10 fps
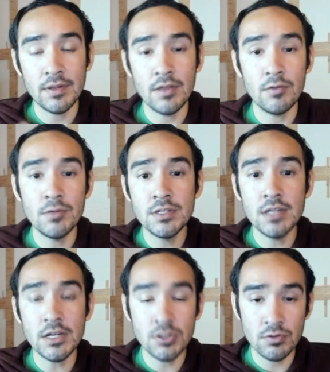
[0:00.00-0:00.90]
Now the
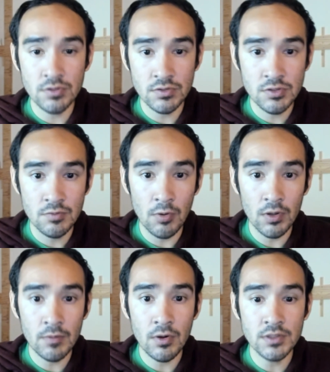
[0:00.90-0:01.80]
reason I chose those 2
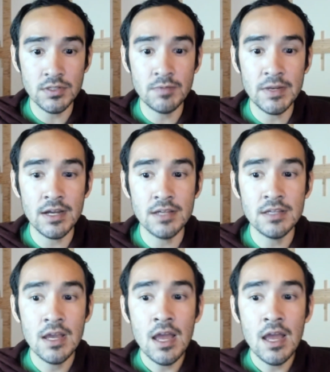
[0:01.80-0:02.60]
bowling balls is because